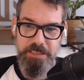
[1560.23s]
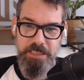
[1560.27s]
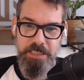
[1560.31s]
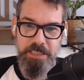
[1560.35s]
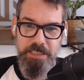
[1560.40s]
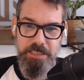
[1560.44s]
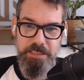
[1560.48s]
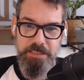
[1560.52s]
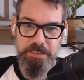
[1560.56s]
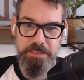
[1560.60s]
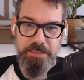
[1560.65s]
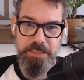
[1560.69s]

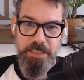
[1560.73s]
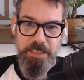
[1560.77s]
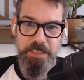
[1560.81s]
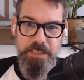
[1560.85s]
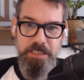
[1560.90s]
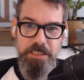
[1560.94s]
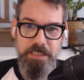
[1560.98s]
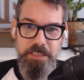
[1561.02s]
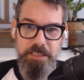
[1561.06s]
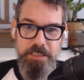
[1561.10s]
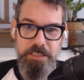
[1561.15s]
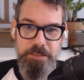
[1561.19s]
And
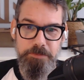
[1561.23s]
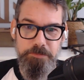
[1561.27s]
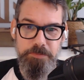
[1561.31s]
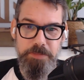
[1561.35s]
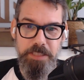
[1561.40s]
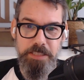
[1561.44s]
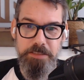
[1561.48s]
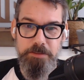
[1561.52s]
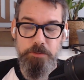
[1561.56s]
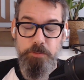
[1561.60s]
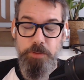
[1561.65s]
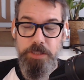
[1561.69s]

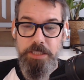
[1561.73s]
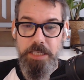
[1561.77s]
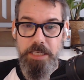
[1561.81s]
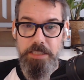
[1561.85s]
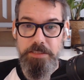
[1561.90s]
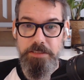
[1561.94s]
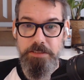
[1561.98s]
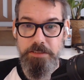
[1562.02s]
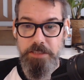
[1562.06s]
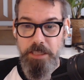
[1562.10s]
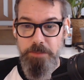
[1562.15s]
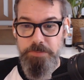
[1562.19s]
that's when I
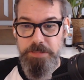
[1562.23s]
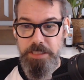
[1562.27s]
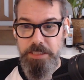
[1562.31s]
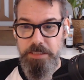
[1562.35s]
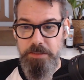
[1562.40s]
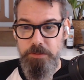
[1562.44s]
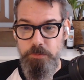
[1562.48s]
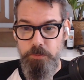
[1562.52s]
jumped in